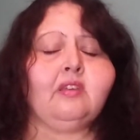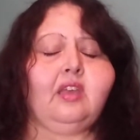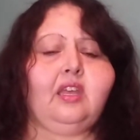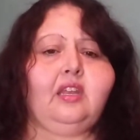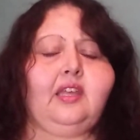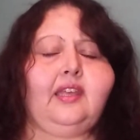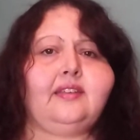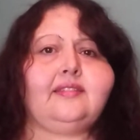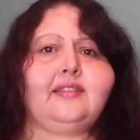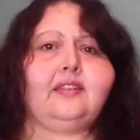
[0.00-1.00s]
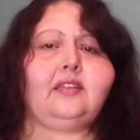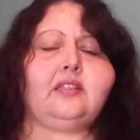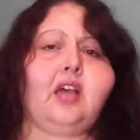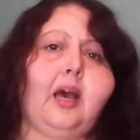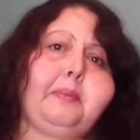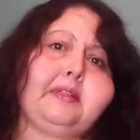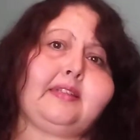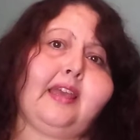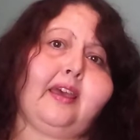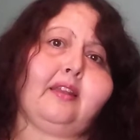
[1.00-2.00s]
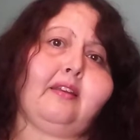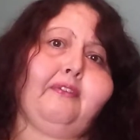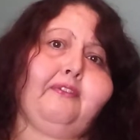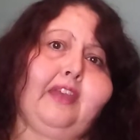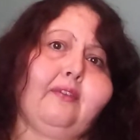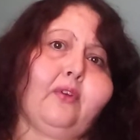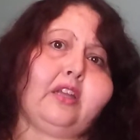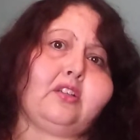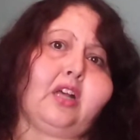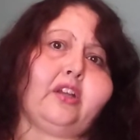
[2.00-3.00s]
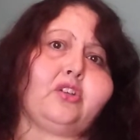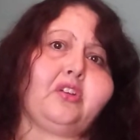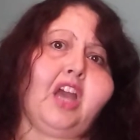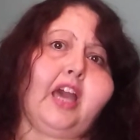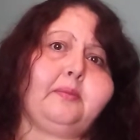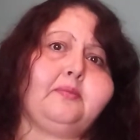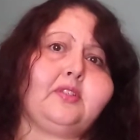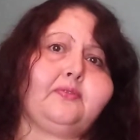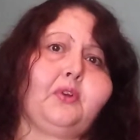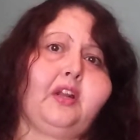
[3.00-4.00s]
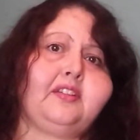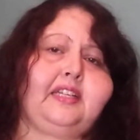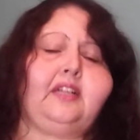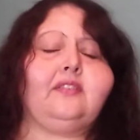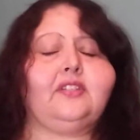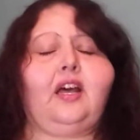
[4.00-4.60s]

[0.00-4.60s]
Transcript: It is the top 10 favorite Dollar Tree items for ourselves.